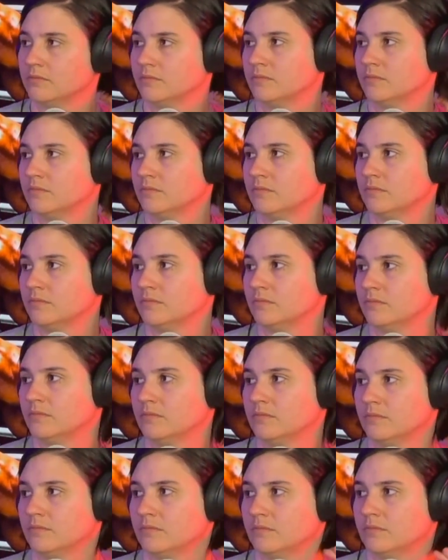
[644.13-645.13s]

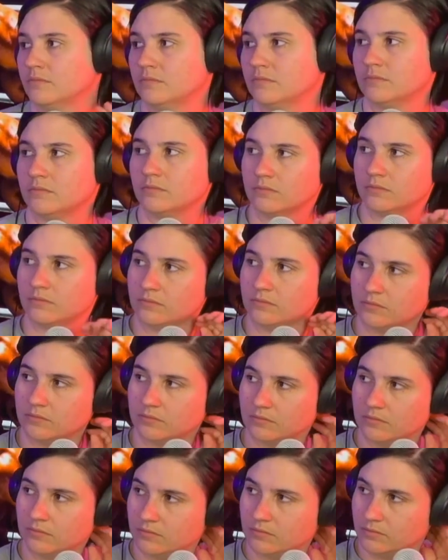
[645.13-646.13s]

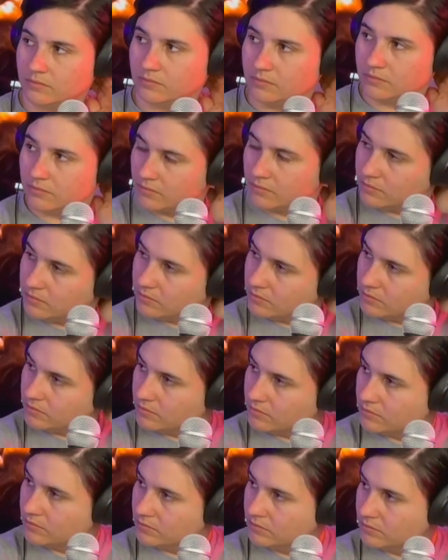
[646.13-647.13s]

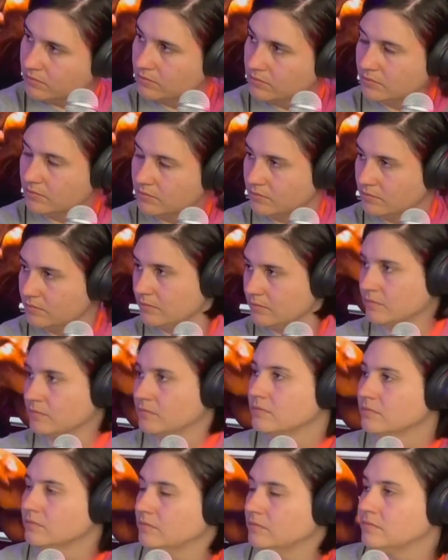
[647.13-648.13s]

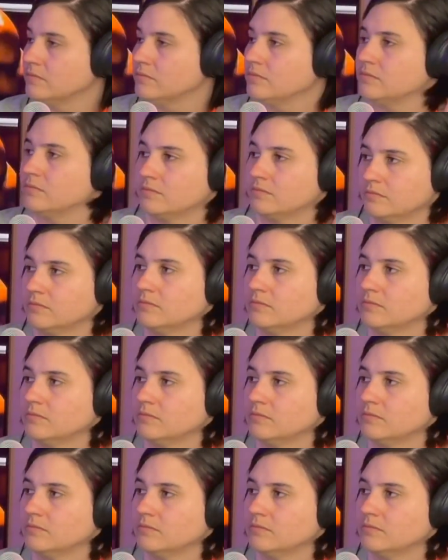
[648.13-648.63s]
(silent)